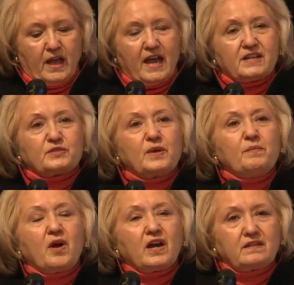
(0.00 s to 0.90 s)
As we
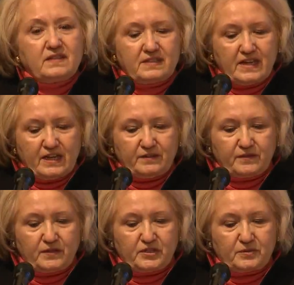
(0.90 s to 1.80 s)
mark this
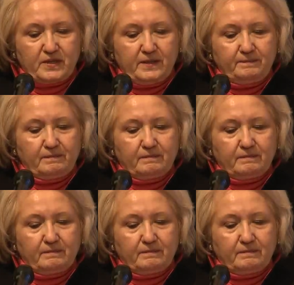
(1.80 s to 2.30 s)
anniversary,